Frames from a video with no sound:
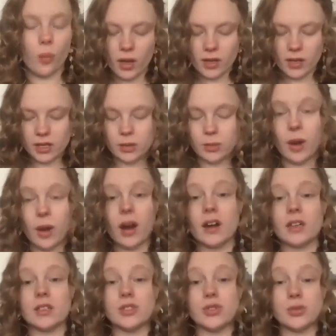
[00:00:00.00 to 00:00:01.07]
what you
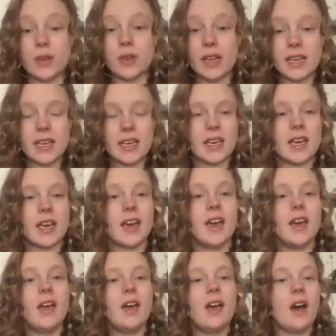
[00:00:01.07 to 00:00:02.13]
are drinking,
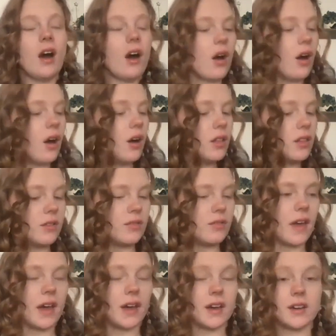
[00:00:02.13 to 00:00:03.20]
all of
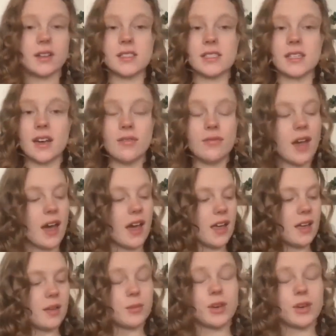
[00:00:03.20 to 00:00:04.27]
that good stuff. I
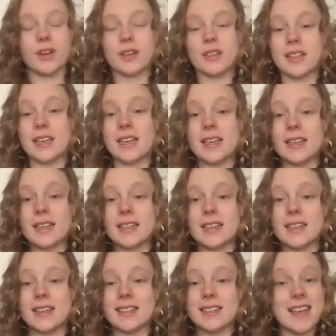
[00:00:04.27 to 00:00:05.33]
am currently
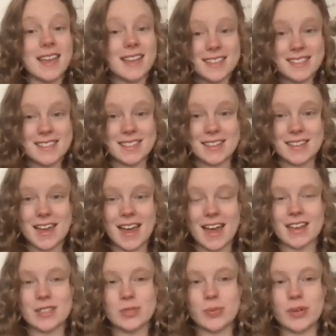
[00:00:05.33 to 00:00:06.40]
in Tennessee
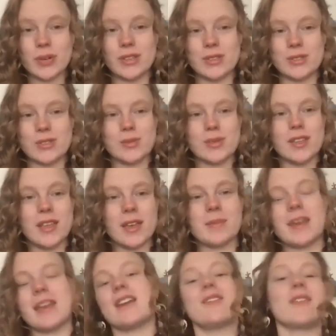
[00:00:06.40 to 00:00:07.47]
as per usual. I'm
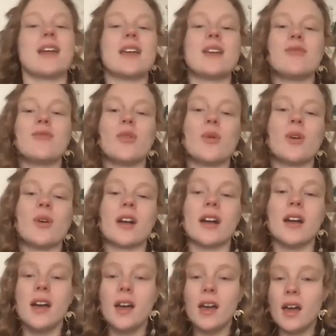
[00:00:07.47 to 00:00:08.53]
getting ready for